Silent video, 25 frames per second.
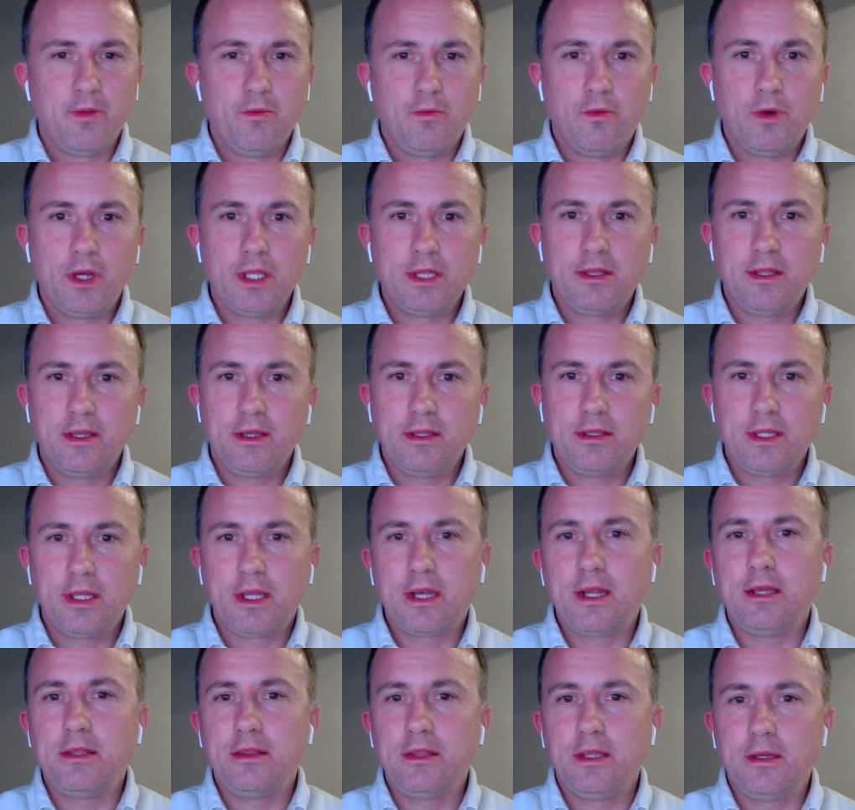one thing
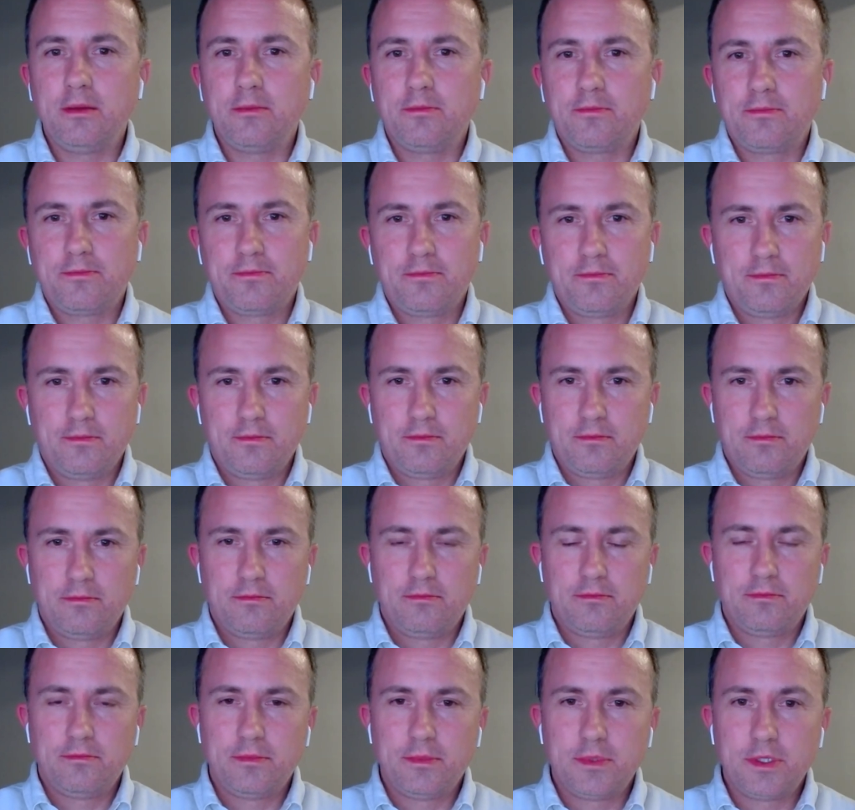that I think
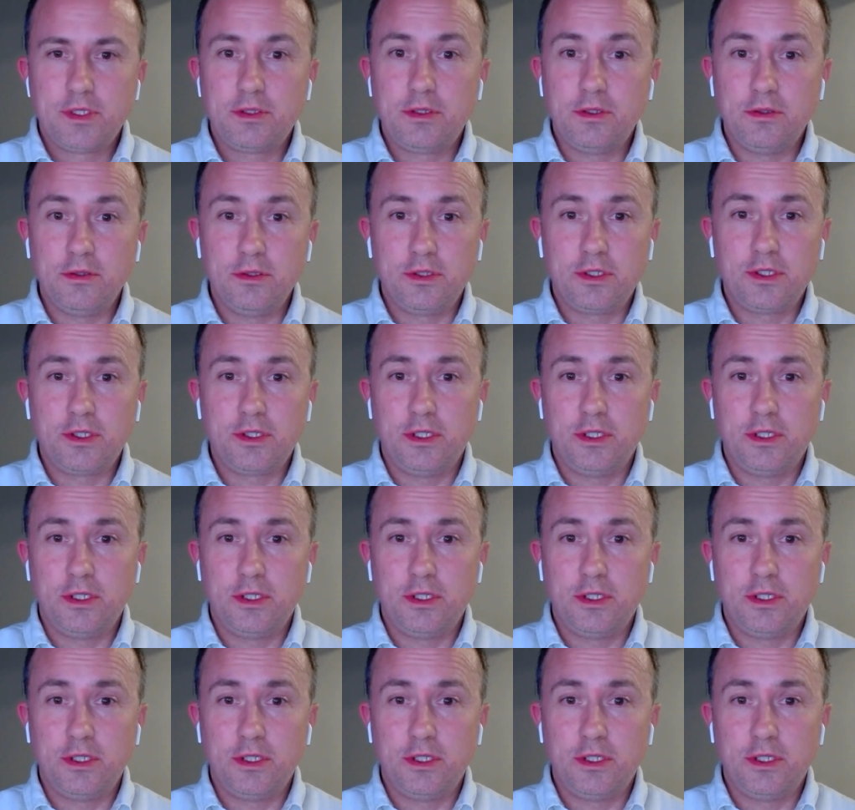students